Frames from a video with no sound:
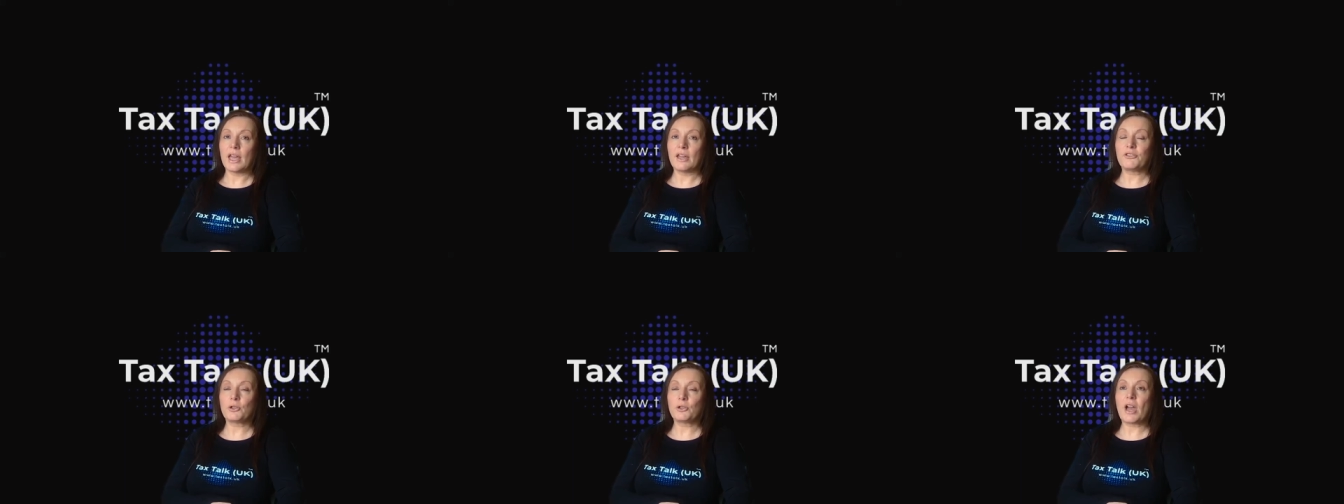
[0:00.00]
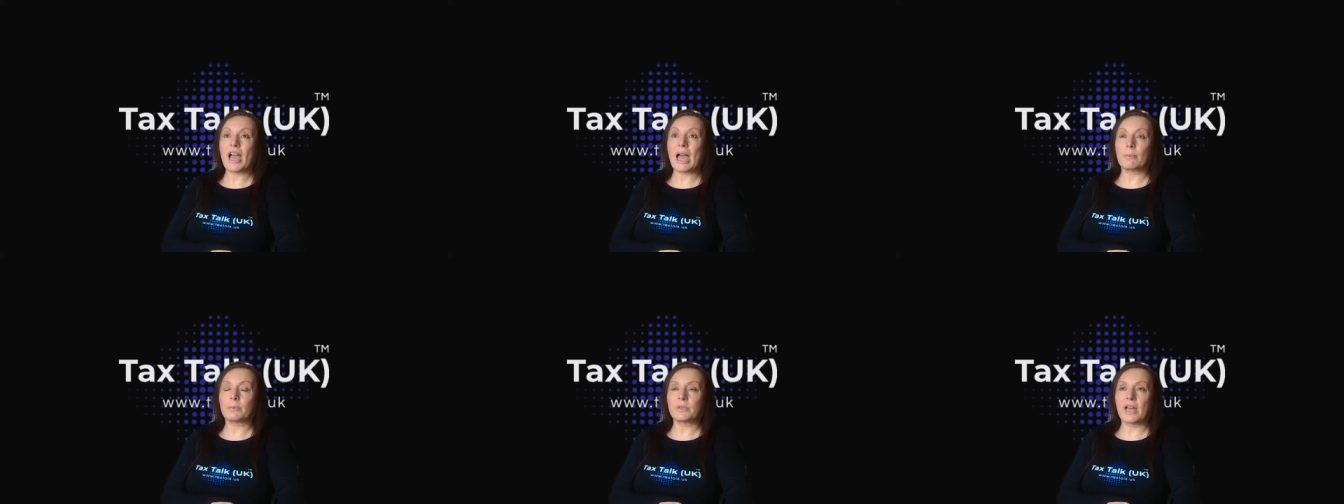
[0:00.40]
if you're
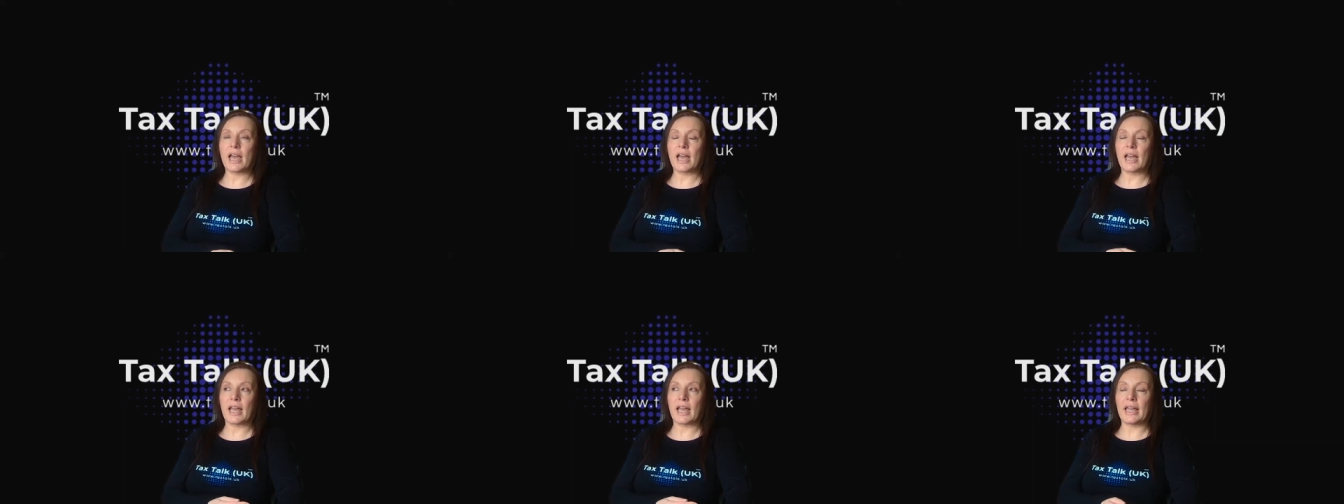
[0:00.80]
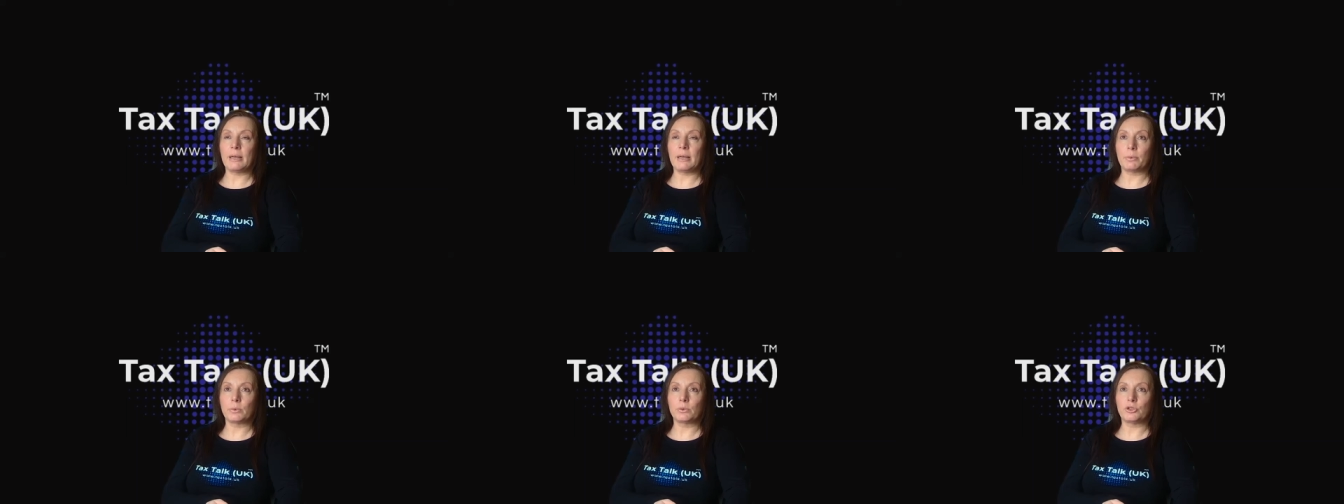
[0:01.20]
not
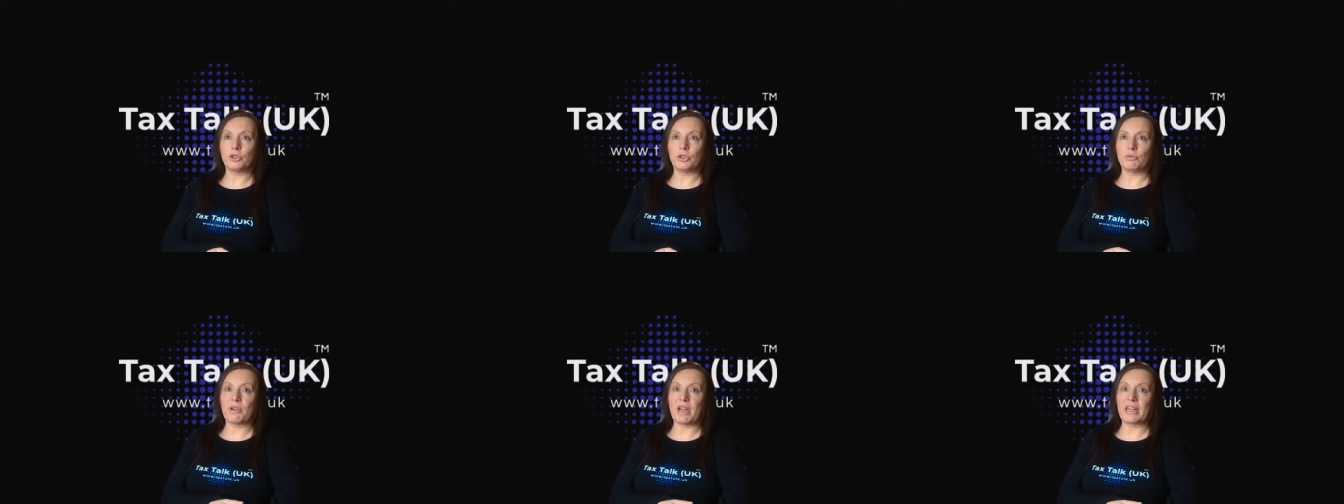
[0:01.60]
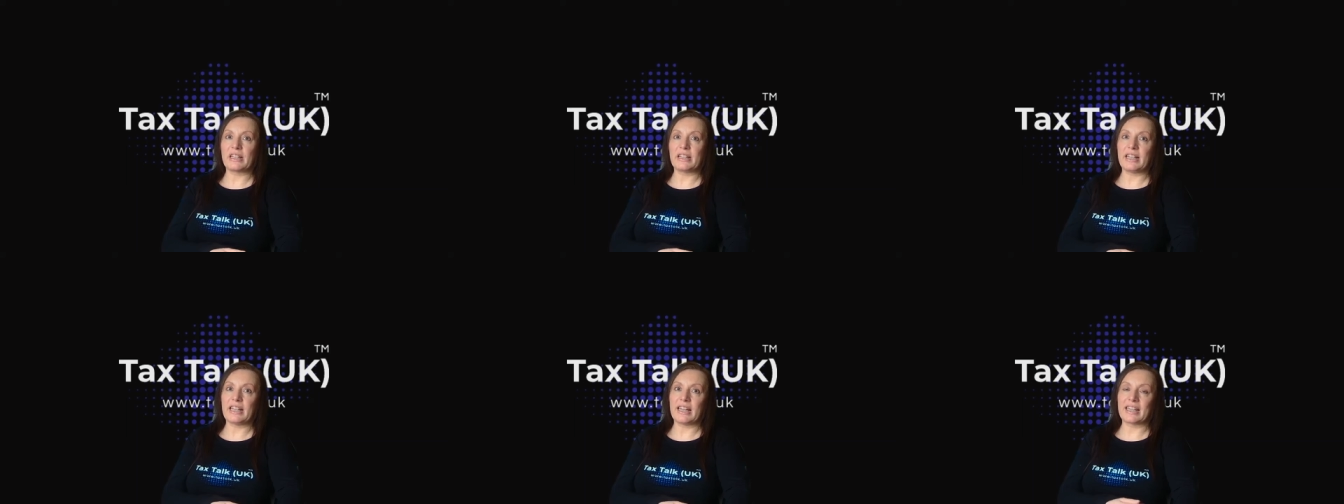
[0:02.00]
able to regularly